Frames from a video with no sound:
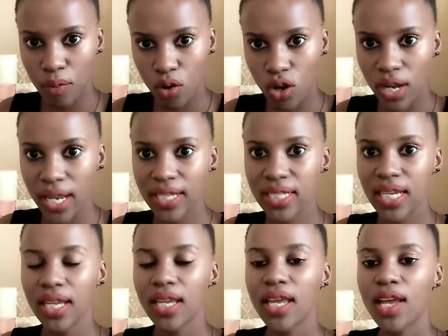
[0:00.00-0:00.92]

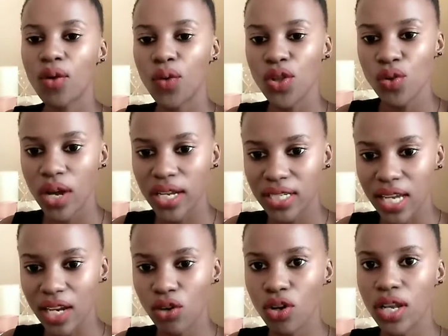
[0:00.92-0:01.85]
collecting. When you are
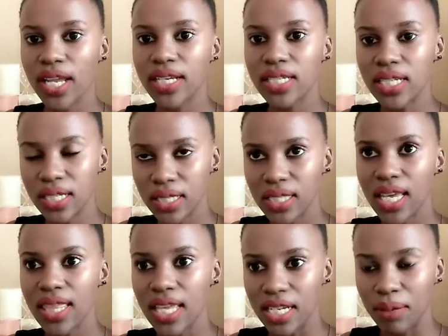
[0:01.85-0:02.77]
done collecting,
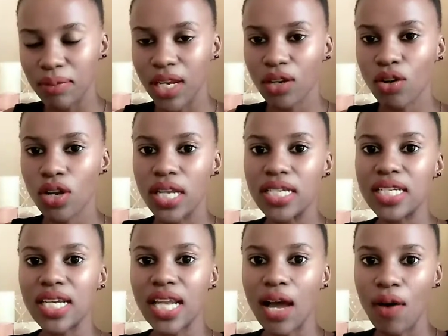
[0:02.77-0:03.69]
say that I'm done
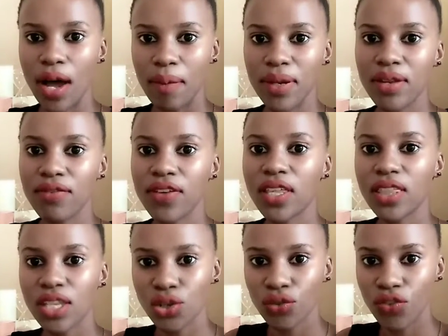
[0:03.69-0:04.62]
collecting now, I'm leaving,
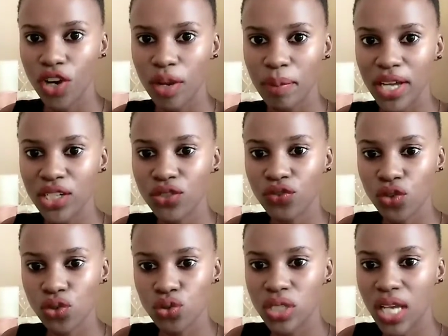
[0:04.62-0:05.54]
thank you very much
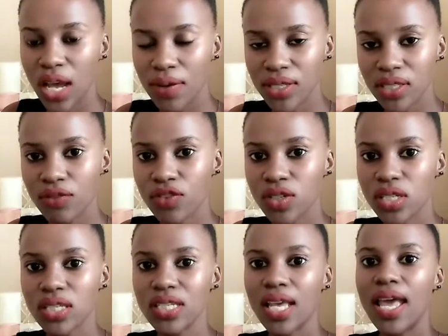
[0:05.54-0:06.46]
for using our
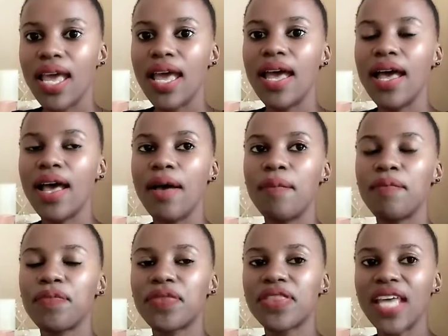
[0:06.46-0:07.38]
services.
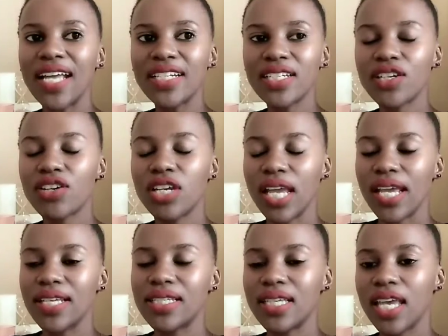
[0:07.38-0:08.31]
That
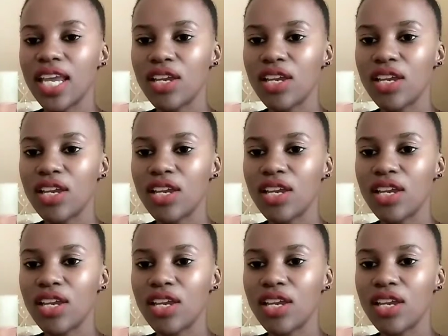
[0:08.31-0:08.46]
creates